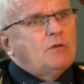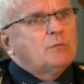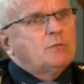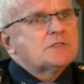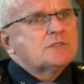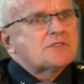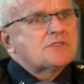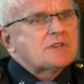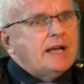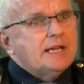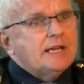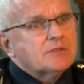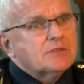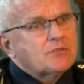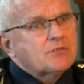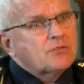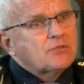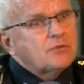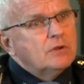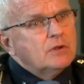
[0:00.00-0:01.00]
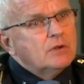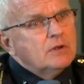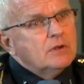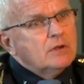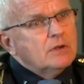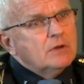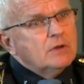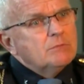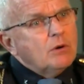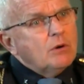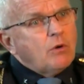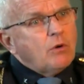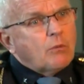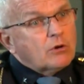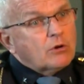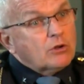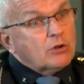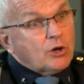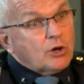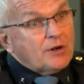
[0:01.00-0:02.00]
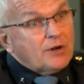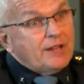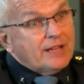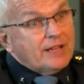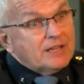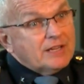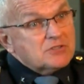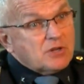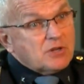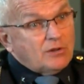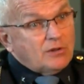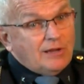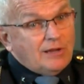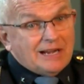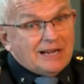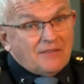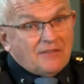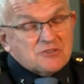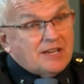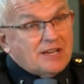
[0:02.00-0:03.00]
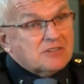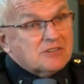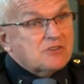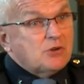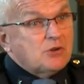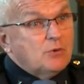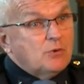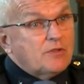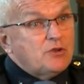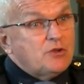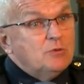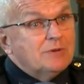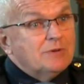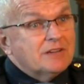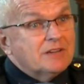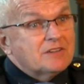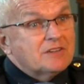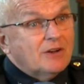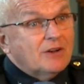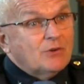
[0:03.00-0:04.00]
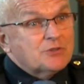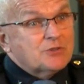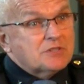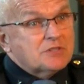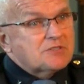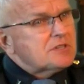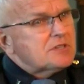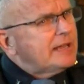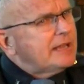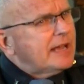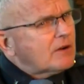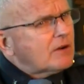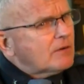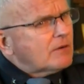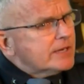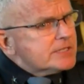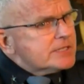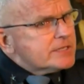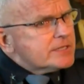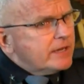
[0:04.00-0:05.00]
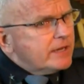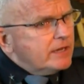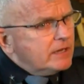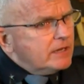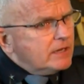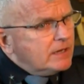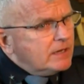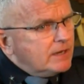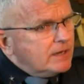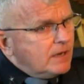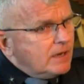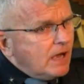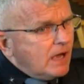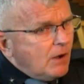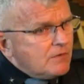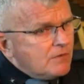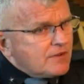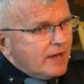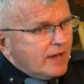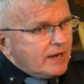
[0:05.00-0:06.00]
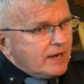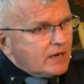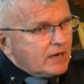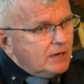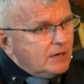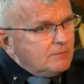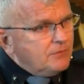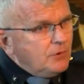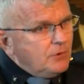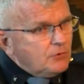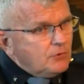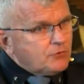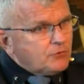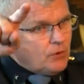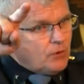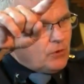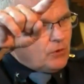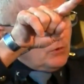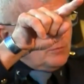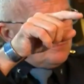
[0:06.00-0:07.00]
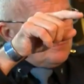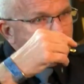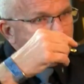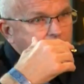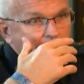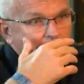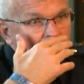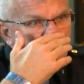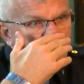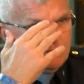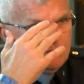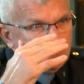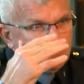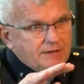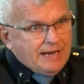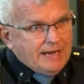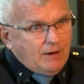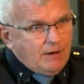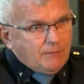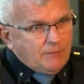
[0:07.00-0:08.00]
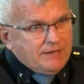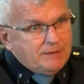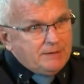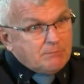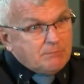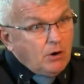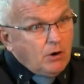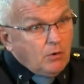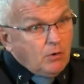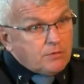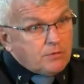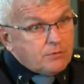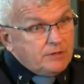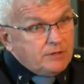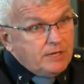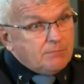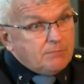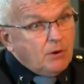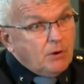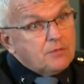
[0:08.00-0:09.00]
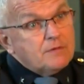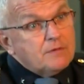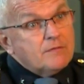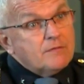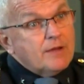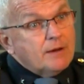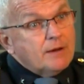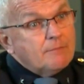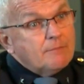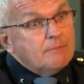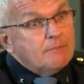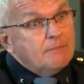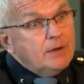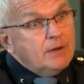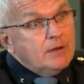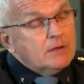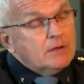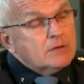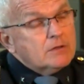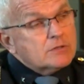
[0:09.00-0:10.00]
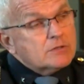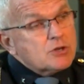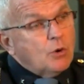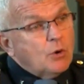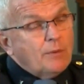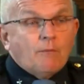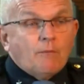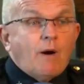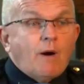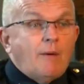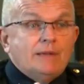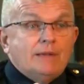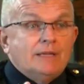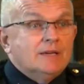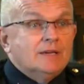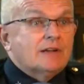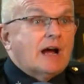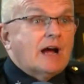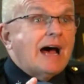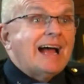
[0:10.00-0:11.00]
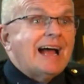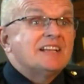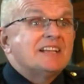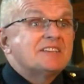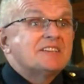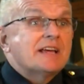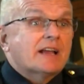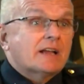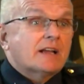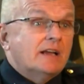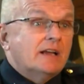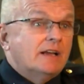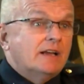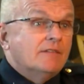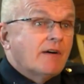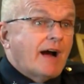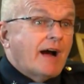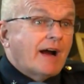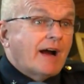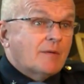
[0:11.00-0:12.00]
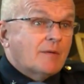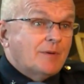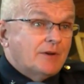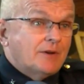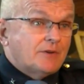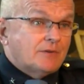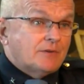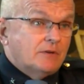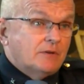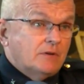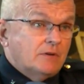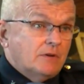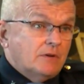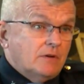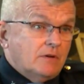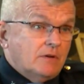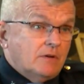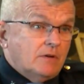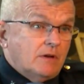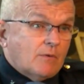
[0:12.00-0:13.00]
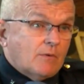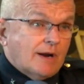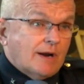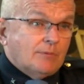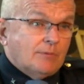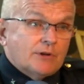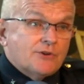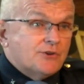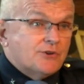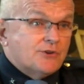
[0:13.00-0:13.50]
so much can be solved with science, but what we're learning is a lot of this has to do with human intelligence. Isn't that crazy? How we kind of come full circle. But now we need both. We need both of them. So while we live in a high-tech environment,